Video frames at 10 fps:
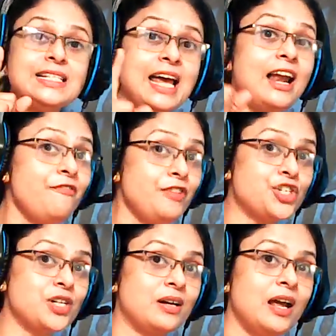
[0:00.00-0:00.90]

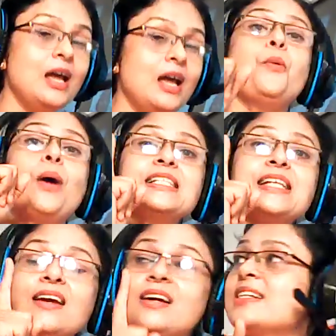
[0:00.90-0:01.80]
television while
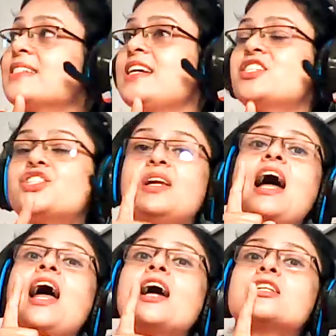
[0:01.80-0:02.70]
taking dictation
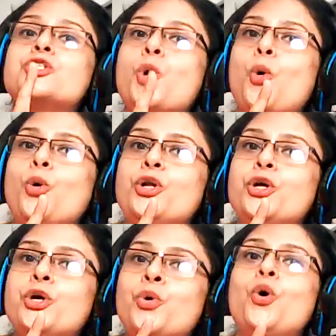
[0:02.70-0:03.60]
i had told
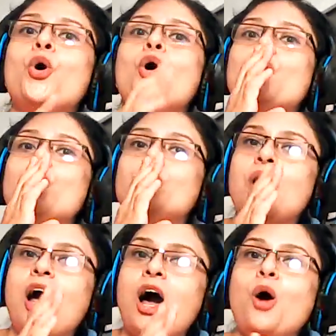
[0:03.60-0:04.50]
you
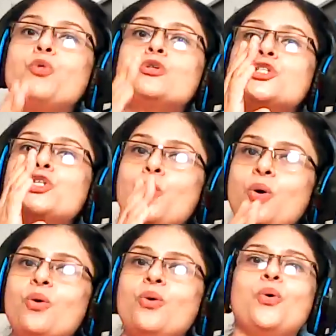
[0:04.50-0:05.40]
how
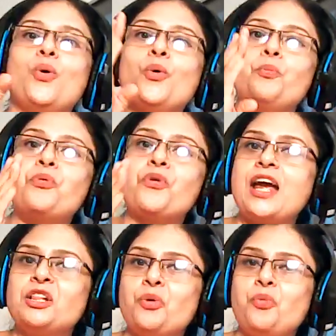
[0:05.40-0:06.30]
to
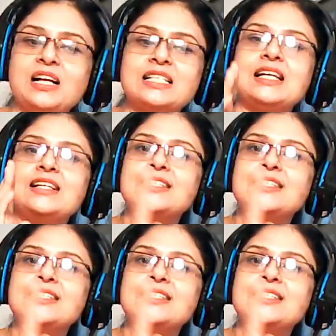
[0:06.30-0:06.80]
Break the words.